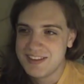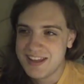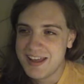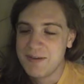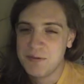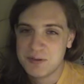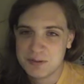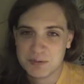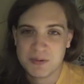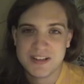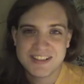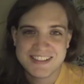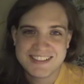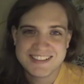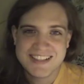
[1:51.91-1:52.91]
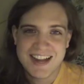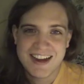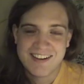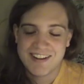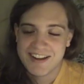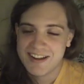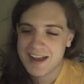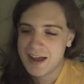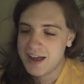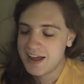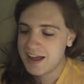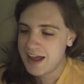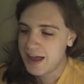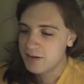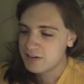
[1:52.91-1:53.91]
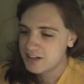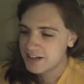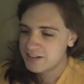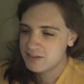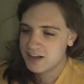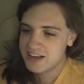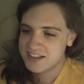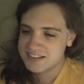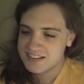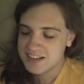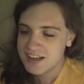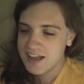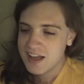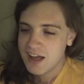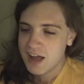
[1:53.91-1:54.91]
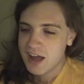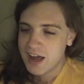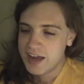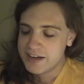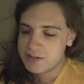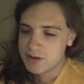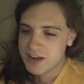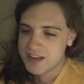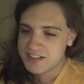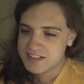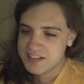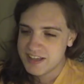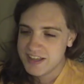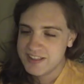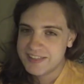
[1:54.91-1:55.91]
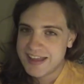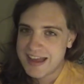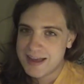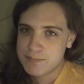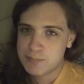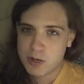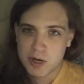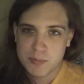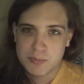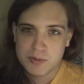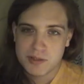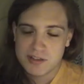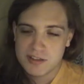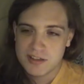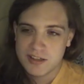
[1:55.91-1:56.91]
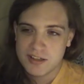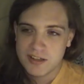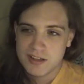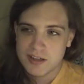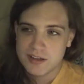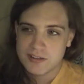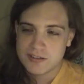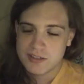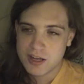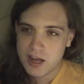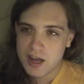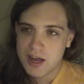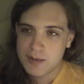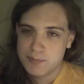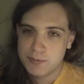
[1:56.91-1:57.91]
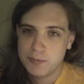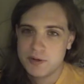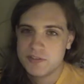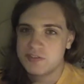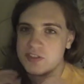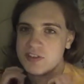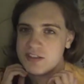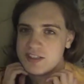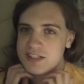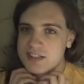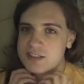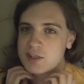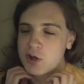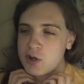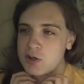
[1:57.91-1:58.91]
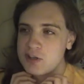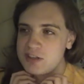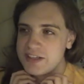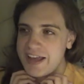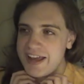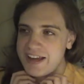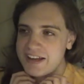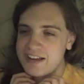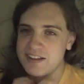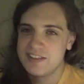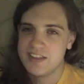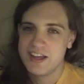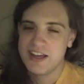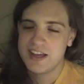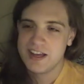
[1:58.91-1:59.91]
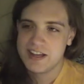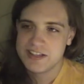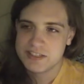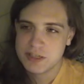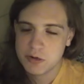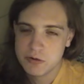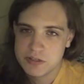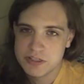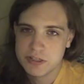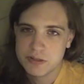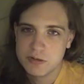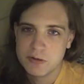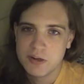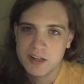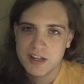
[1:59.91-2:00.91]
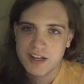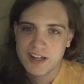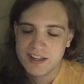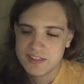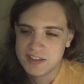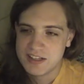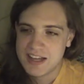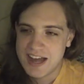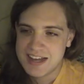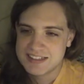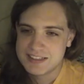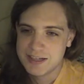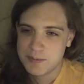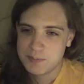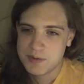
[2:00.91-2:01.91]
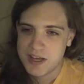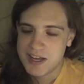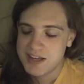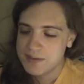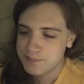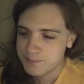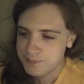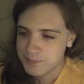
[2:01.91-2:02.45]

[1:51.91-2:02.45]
it was really scary. How did I dress? I dressed in that purple top with the little turtleneck that I showed you in the last update,